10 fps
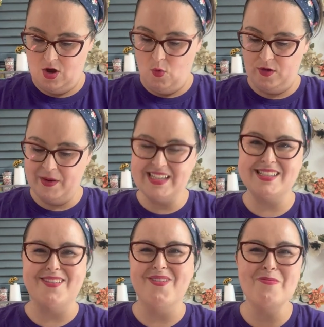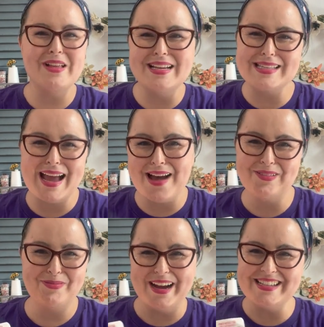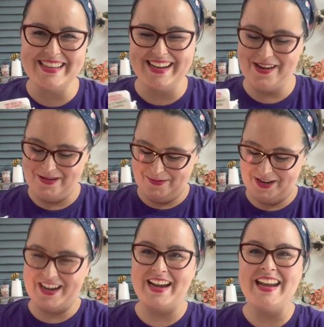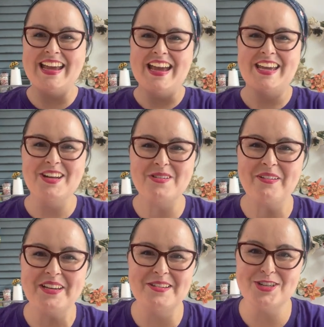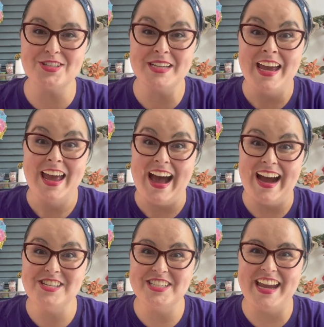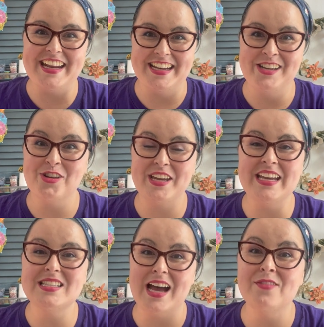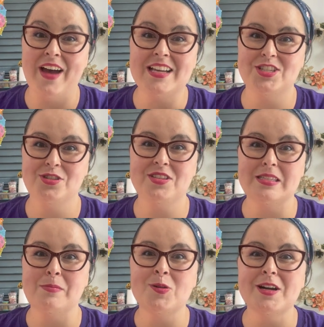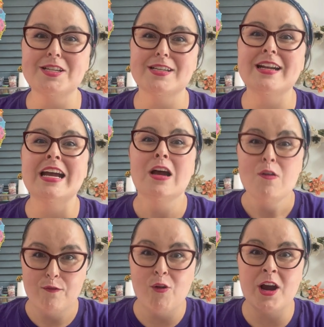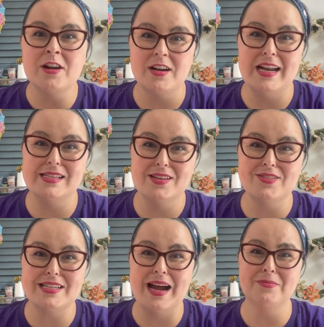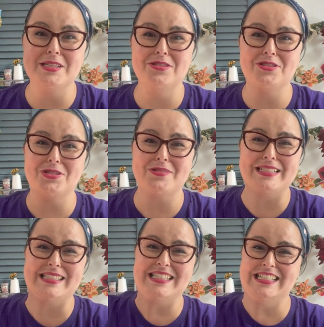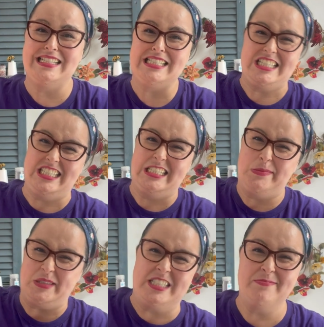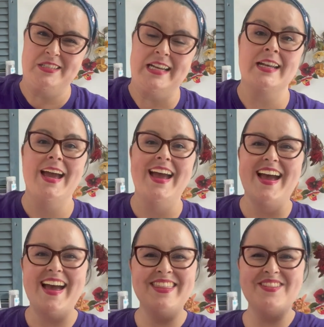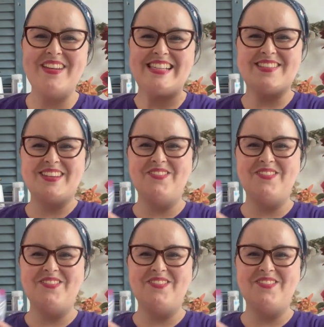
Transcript: with my stuff. Plus I have a project that I can work on, you know, where you just agitate it and your kids, I've asked you the same question four hundred eighty-seven times and you just want to sit and stamp something and then make something